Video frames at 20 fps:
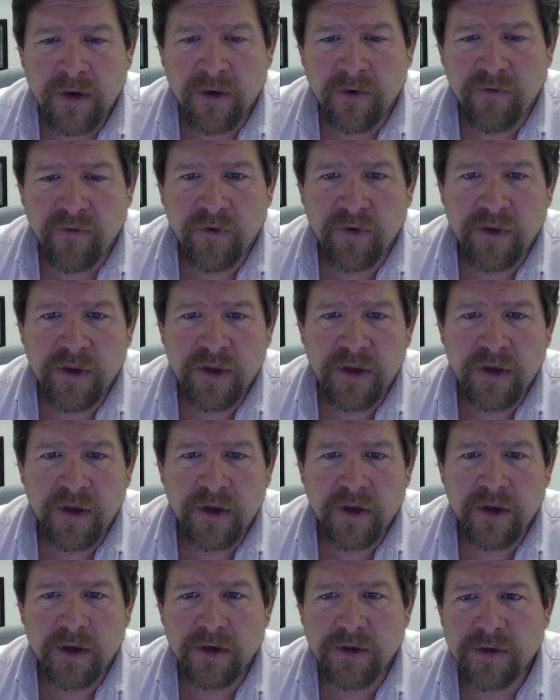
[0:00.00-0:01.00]
Now for
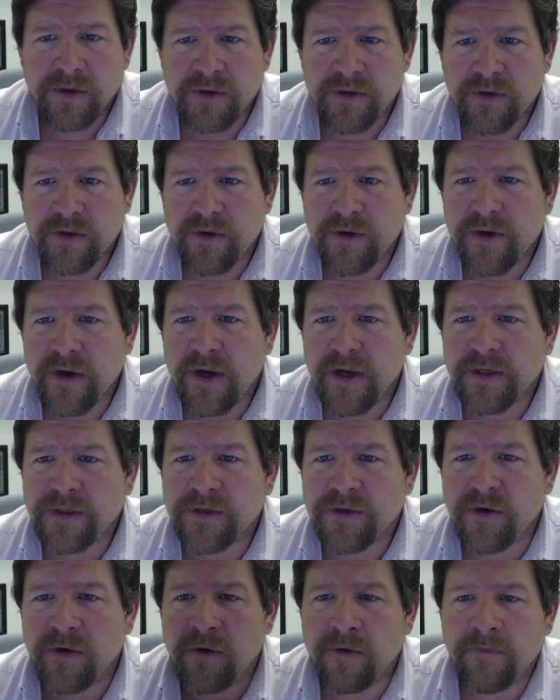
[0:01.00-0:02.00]
the, just so you
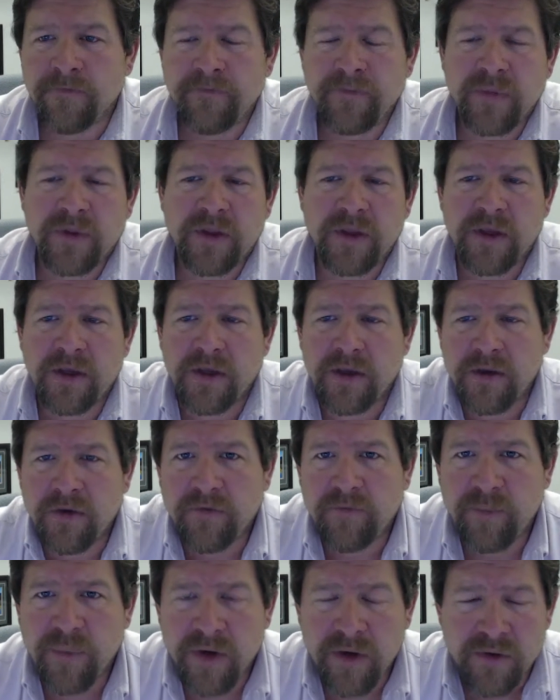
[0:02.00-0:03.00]
guys know,
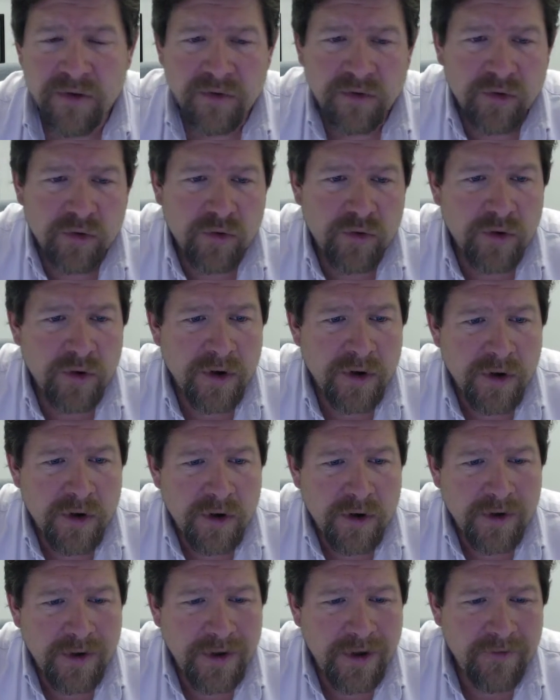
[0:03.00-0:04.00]
you've been through
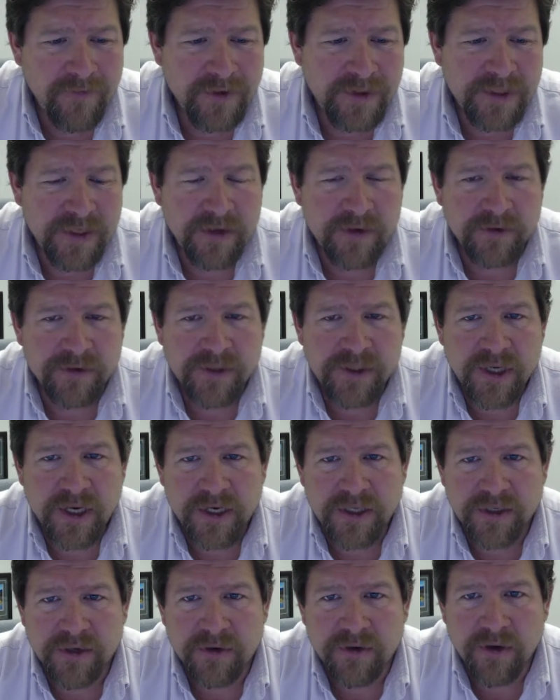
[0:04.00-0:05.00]
every single
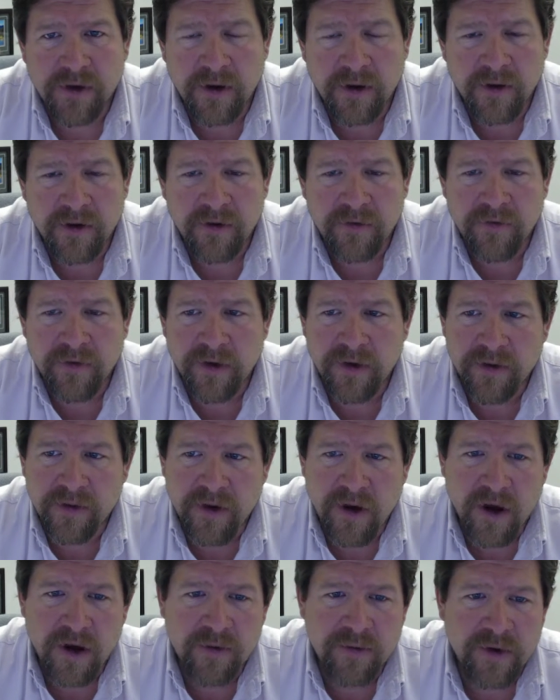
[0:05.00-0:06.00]
section
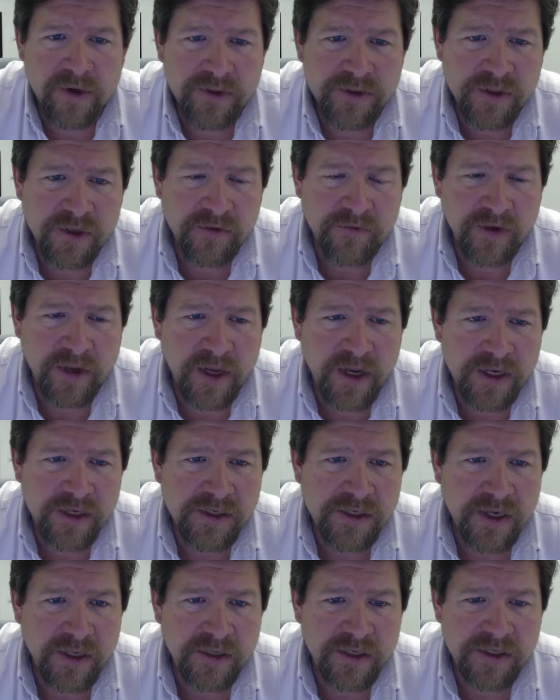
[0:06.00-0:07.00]
of Audubon
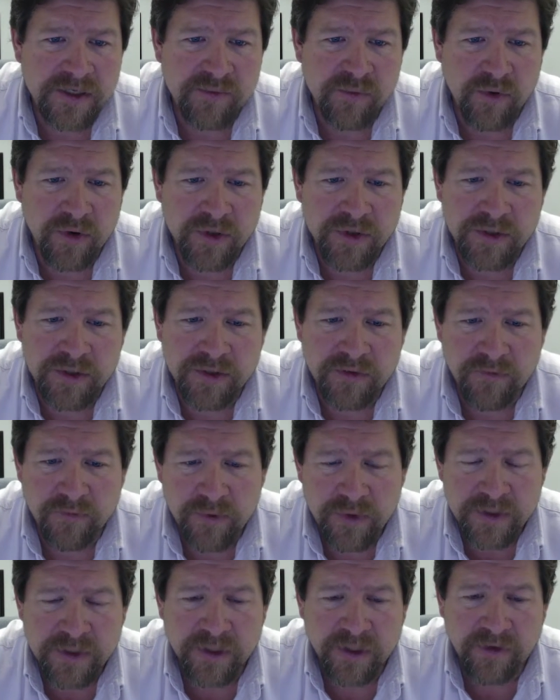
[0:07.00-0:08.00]
certification at this point,
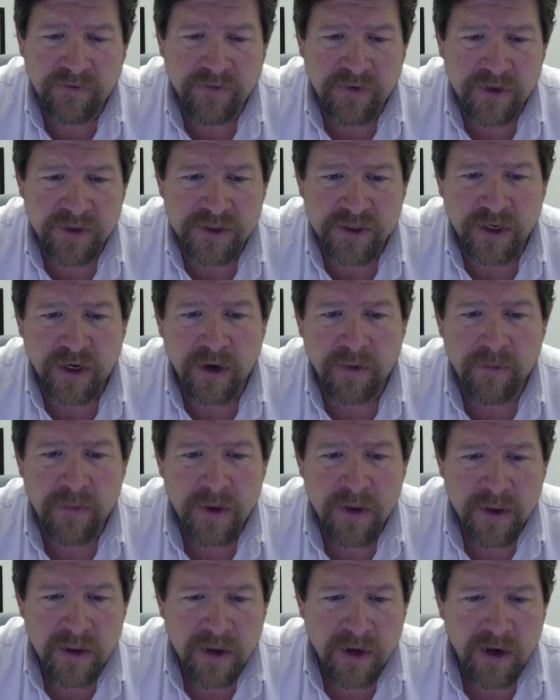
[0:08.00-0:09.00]
recently finishing
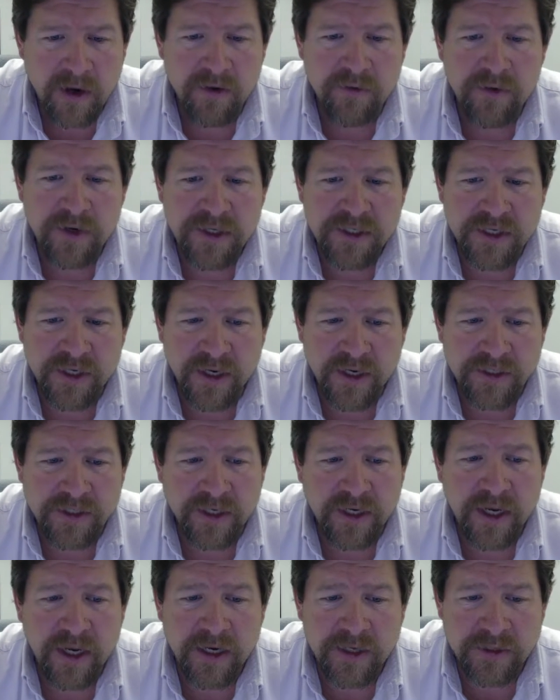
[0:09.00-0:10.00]
up outreach and
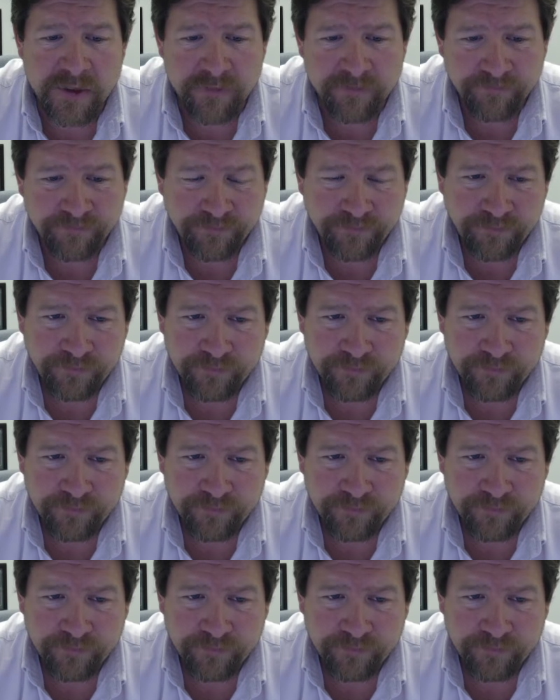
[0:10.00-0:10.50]
education.